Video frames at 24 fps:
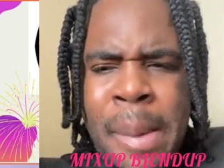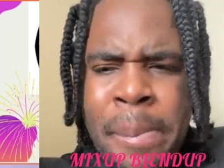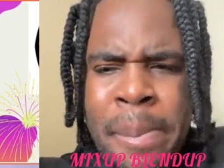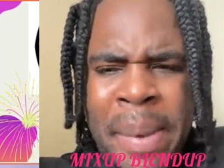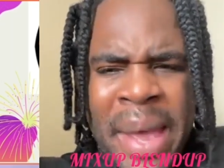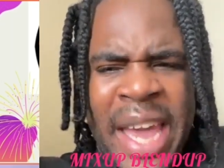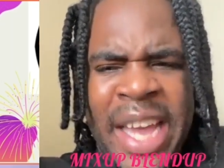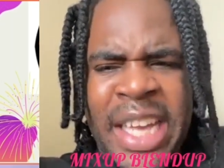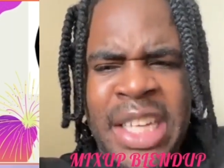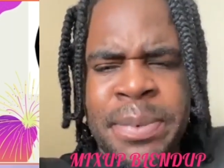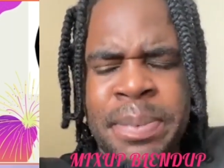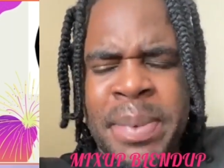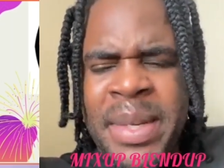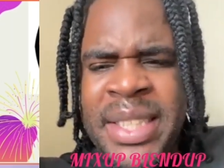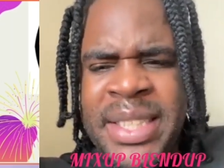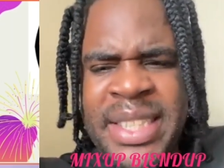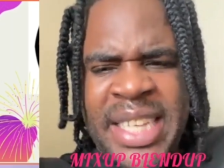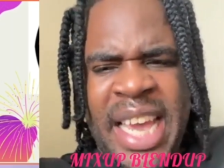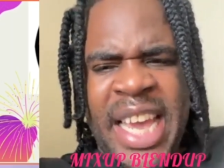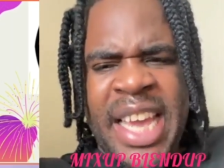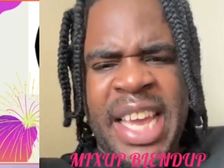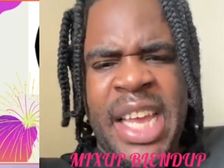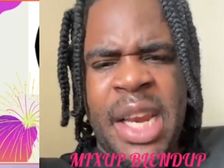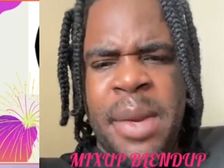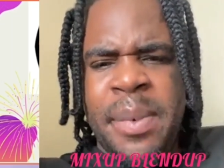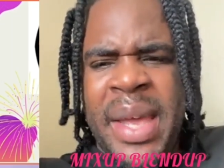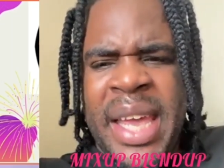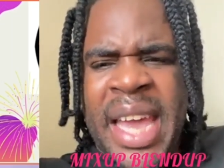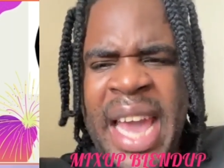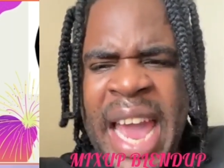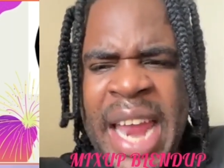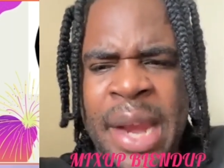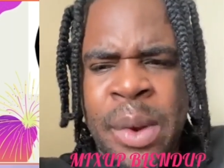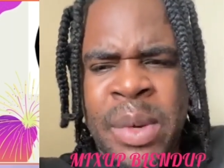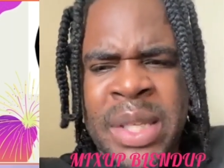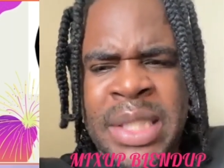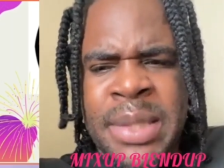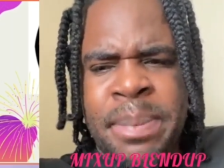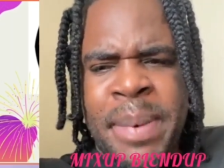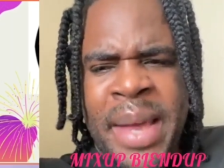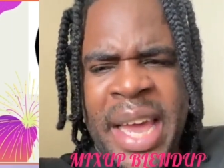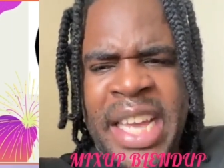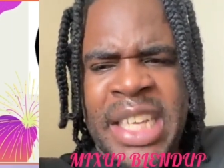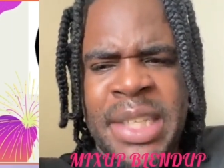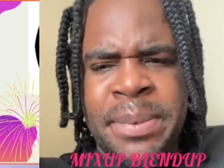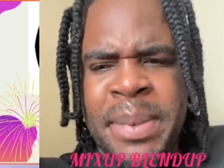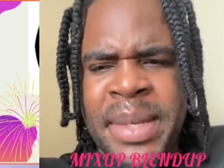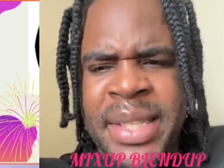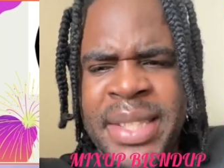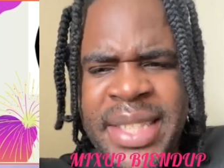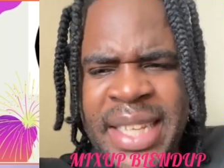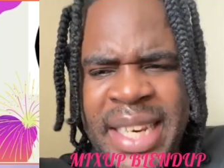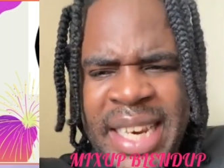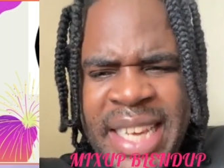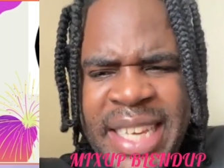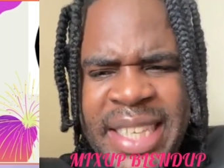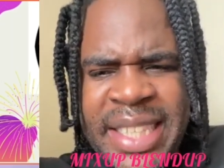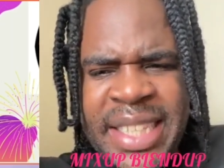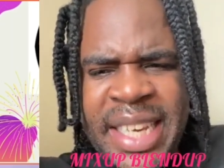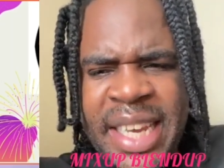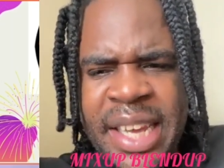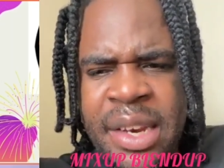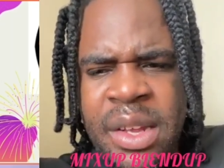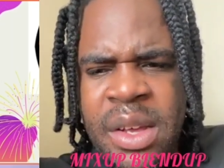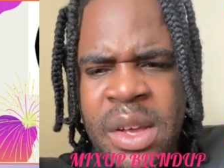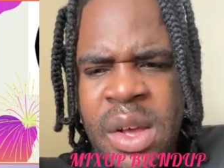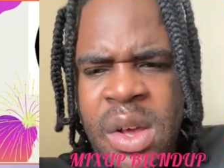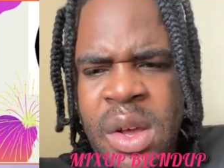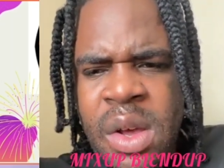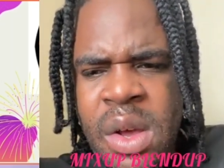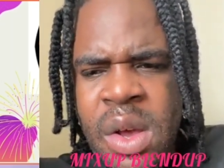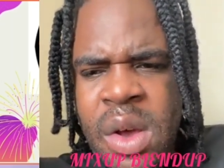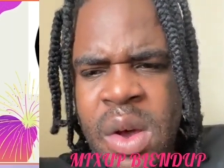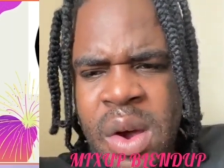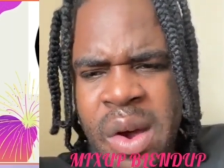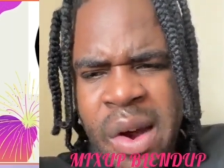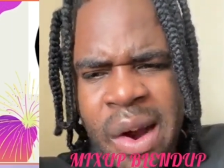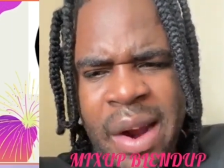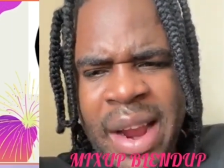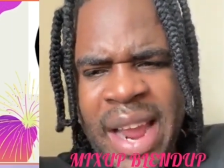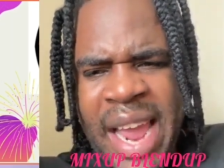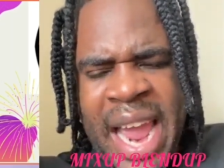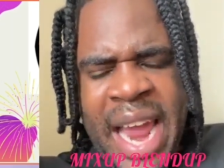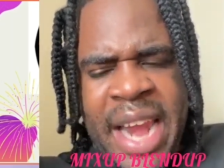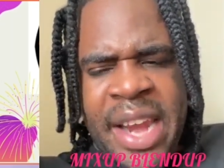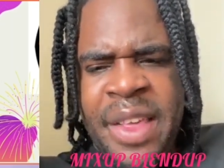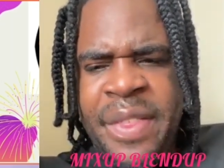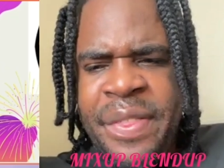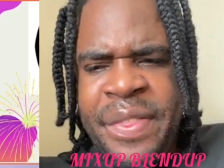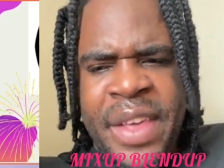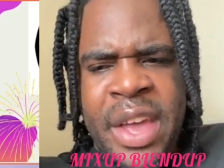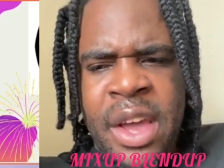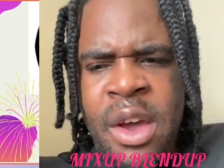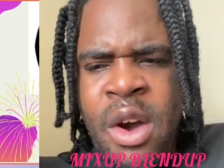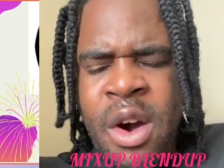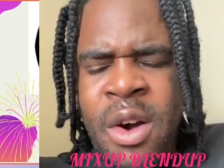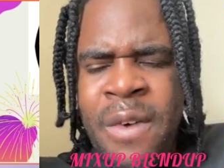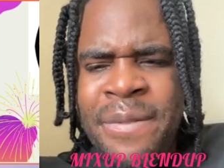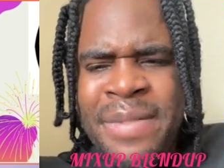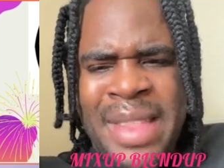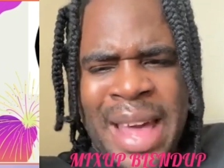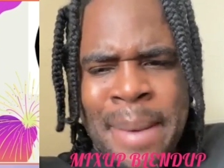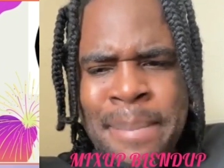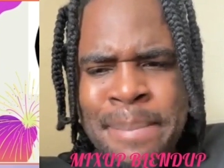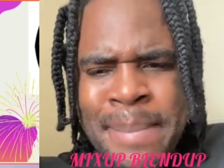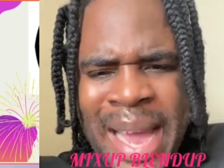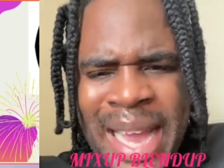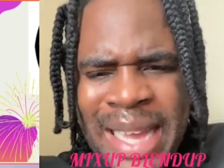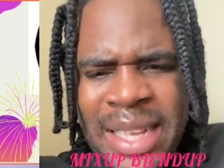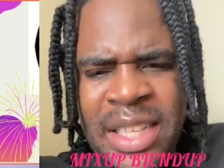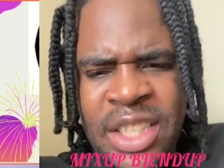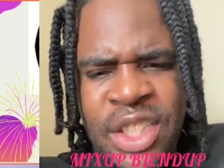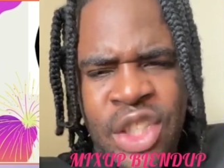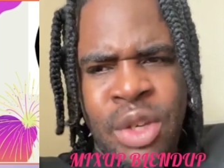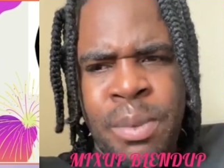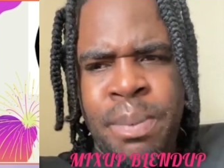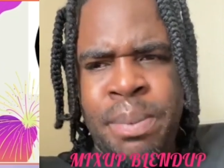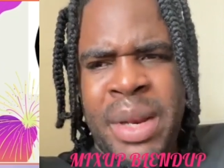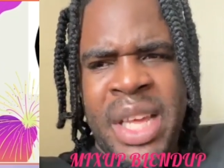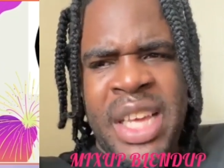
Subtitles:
page being taken away, anyone's page being deleted, or anything of that magnitude.